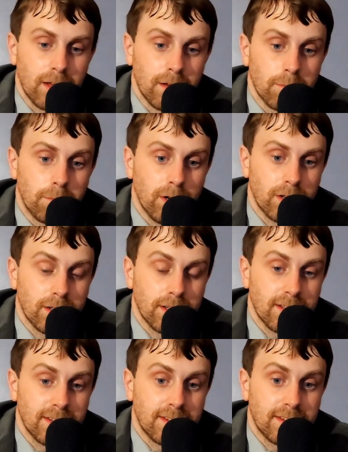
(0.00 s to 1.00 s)

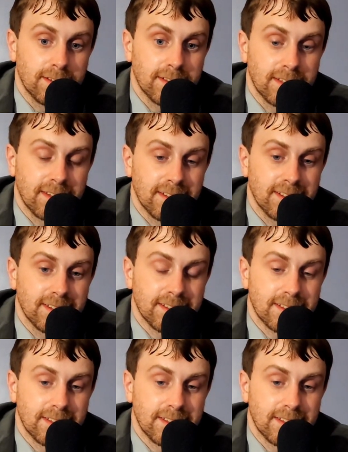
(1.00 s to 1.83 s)
the